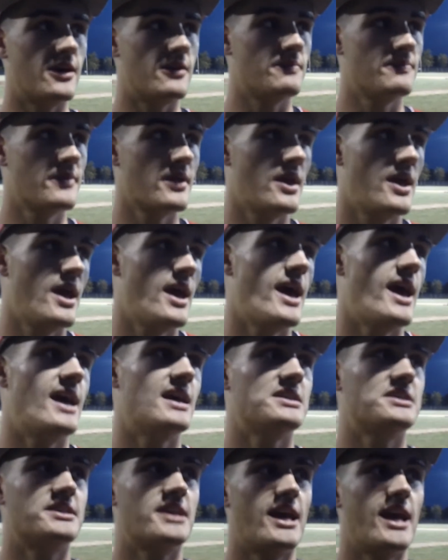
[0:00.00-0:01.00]

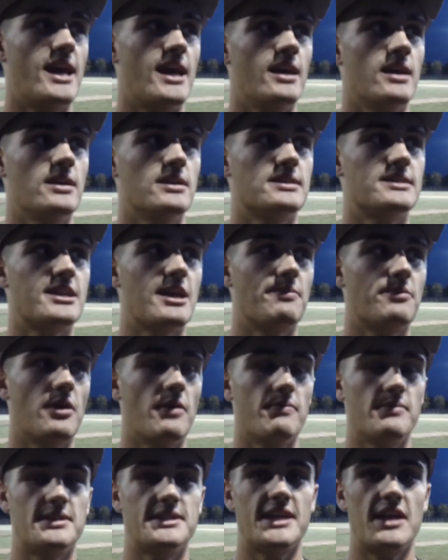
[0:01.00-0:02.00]
SJ stepped
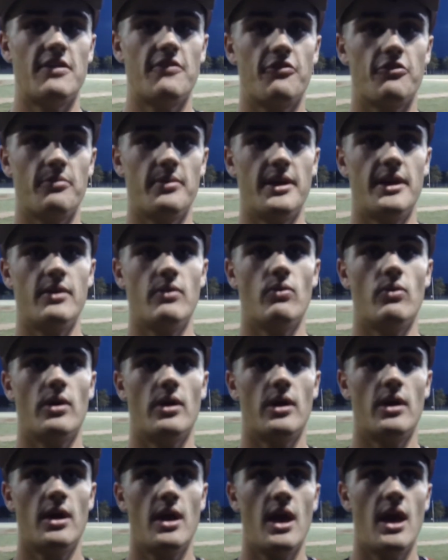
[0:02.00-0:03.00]
up in center for me,
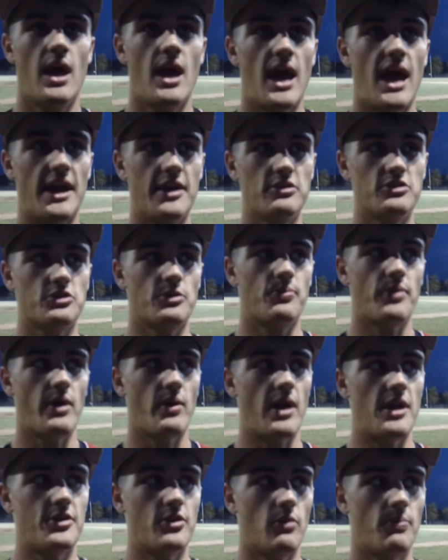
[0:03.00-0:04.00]
where I usually play
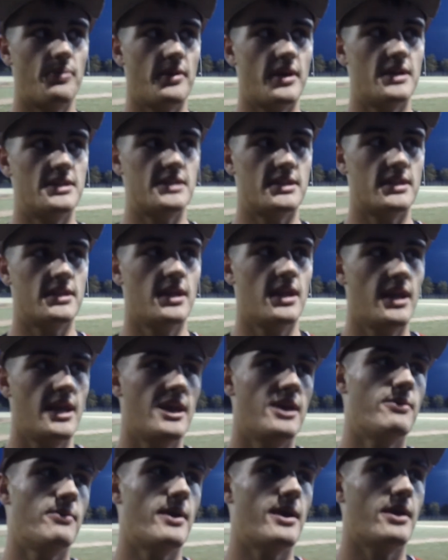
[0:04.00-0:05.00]
when I don't pitch. and
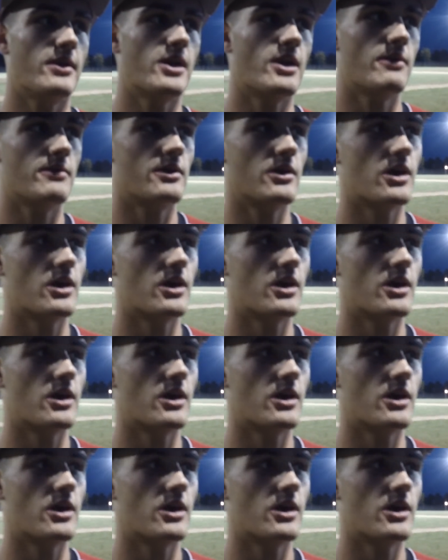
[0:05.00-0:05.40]
he made a couple, a